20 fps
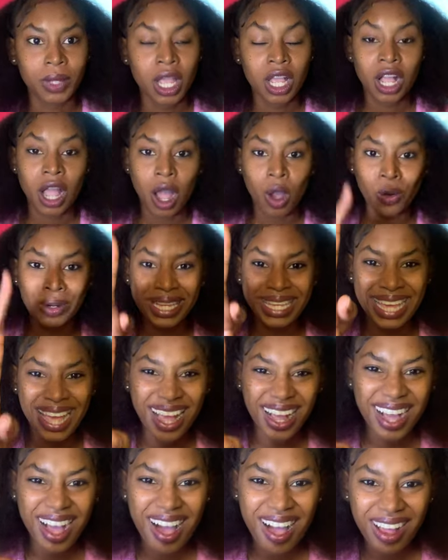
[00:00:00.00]
Cause only
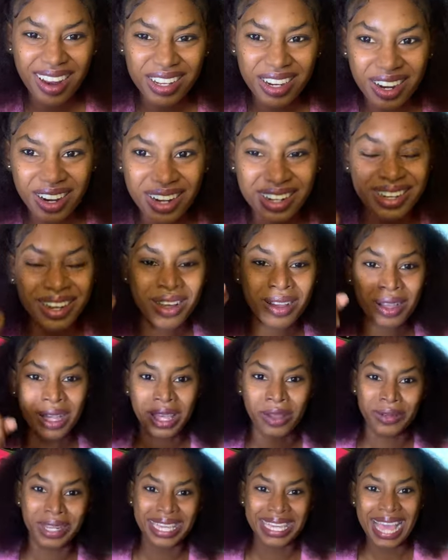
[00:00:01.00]
can call girl,
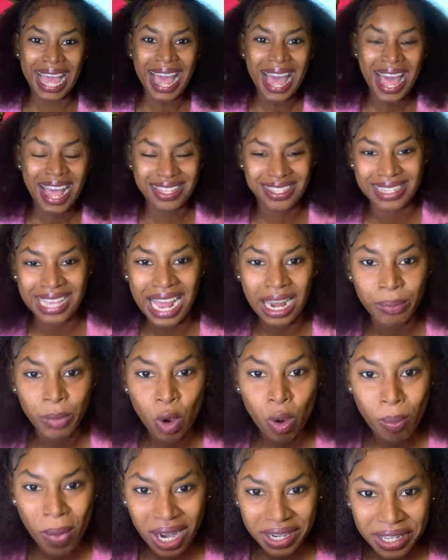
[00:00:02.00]
you only can ask girl
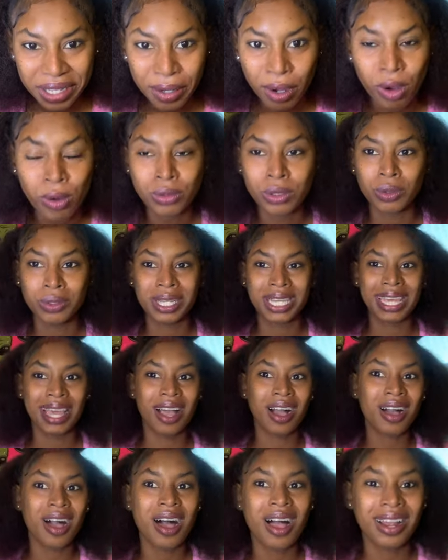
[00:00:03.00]
about body count, only
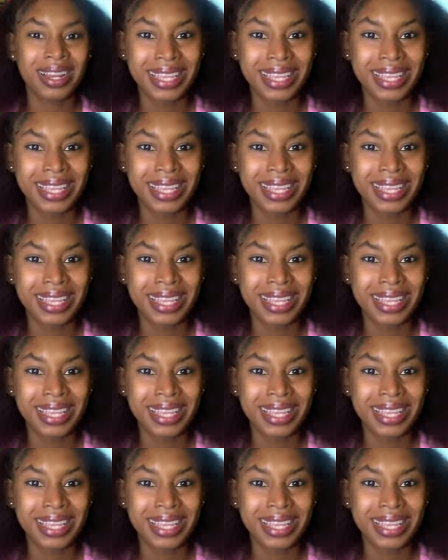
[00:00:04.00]
can call